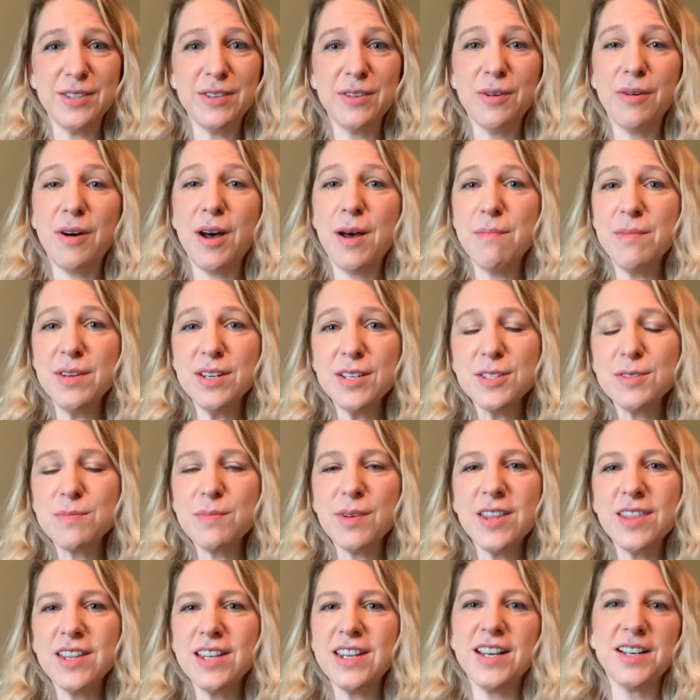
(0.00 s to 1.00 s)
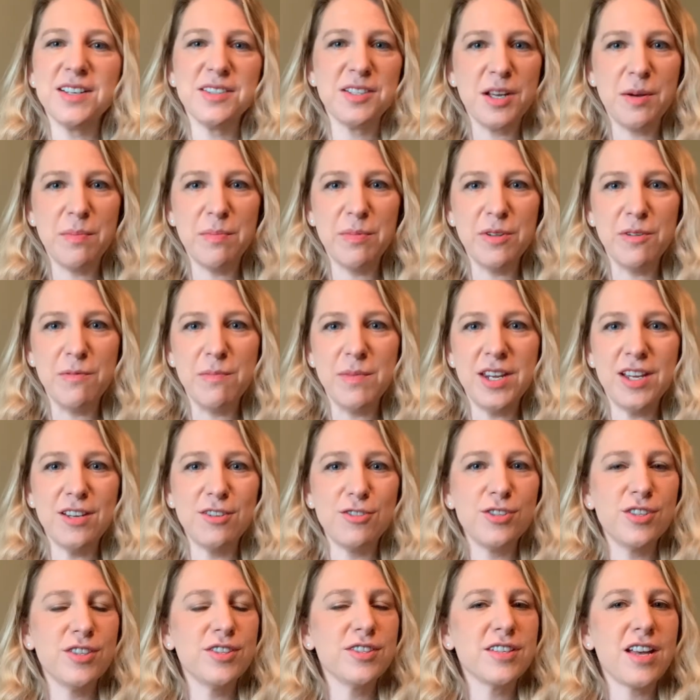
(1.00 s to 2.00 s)
So I'm going to spend the next couple of minutes
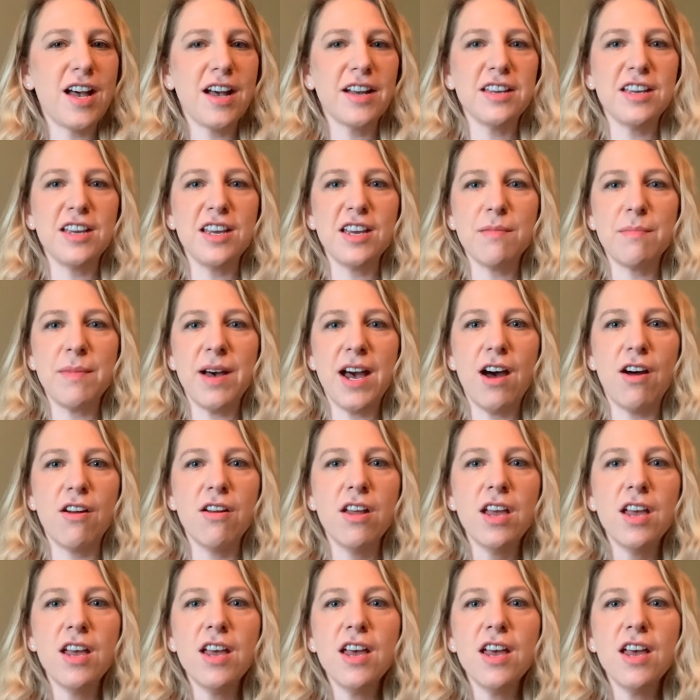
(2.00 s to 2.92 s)
just talking about